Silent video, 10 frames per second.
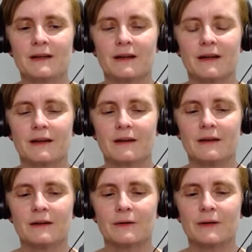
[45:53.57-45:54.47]
Like,
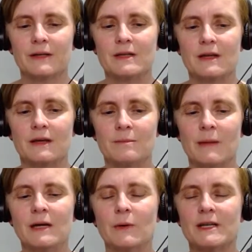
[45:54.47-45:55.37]
in
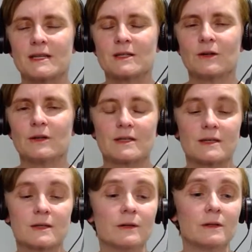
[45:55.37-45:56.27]
many ways, a school is a
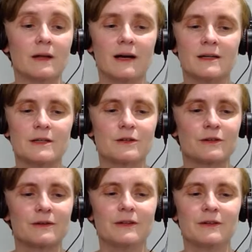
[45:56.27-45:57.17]
school, and you're